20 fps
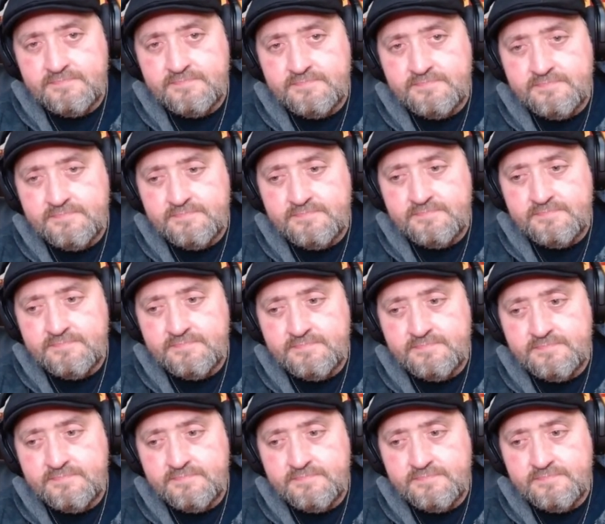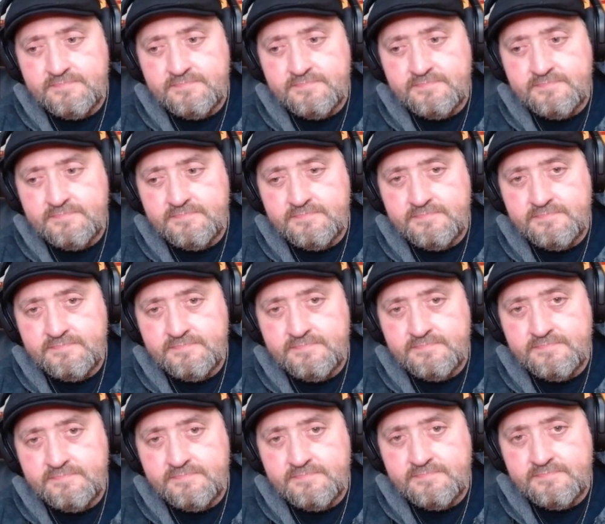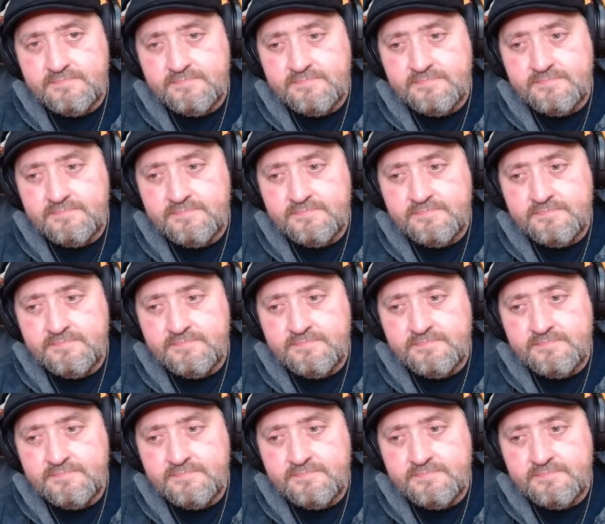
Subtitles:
The person shown says nothing.